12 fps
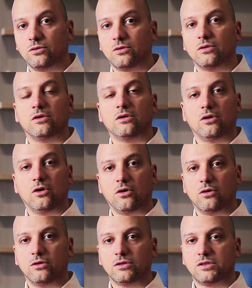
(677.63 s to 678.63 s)
to
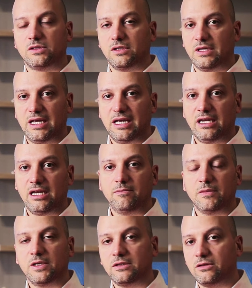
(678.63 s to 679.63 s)
host
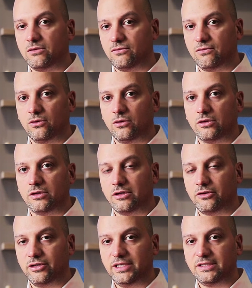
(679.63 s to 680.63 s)
equipment for
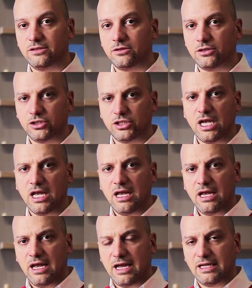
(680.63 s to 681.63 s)
research
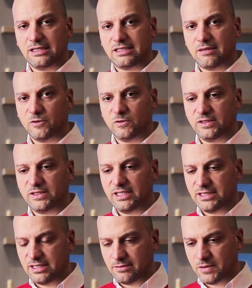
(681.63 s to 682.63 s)
and some of the
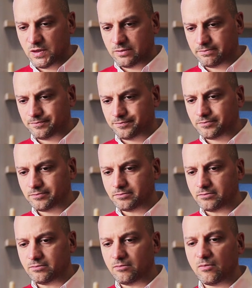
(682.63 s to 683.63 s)
systems,
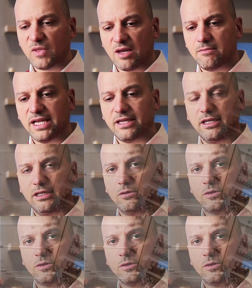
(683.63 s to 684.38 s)
but it